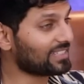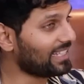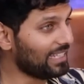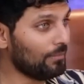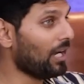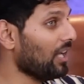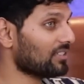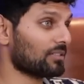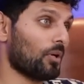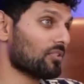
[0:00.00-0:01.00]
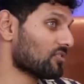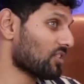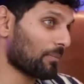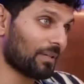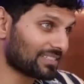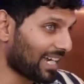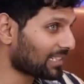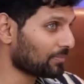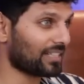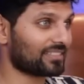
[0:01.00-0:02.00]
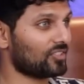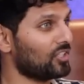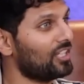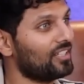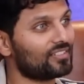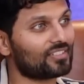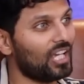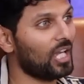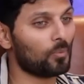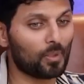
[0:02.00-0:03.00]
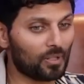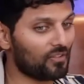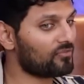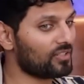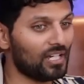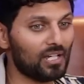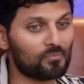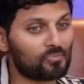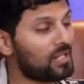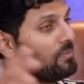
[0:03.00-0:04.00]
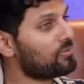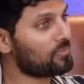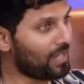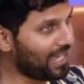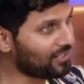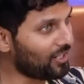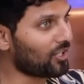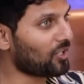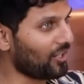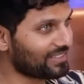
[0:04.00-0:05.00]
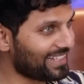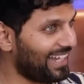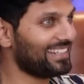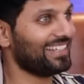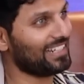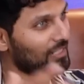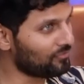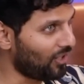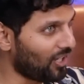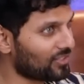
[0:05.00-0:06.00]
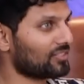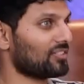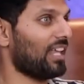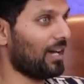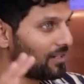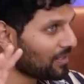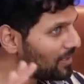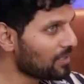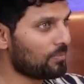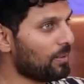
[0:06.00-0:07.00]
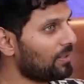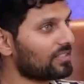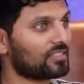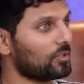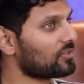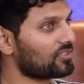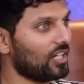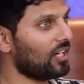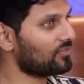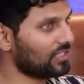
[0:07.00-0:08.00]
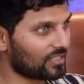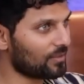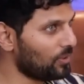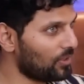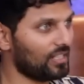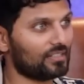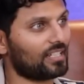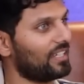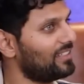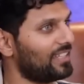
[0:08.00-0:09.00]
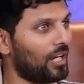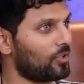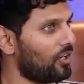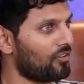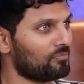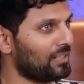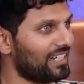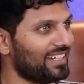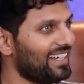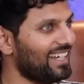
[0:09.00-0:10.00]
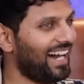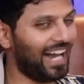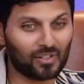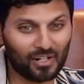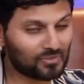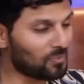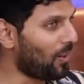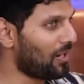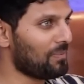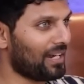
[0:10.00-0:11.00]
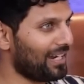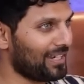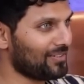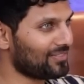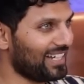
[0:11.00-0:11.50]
to any emails. I won't check my text messages. We will have pre-prepared our content in advance so that people are still served and the community's taken care of. But I don't have to worry about any of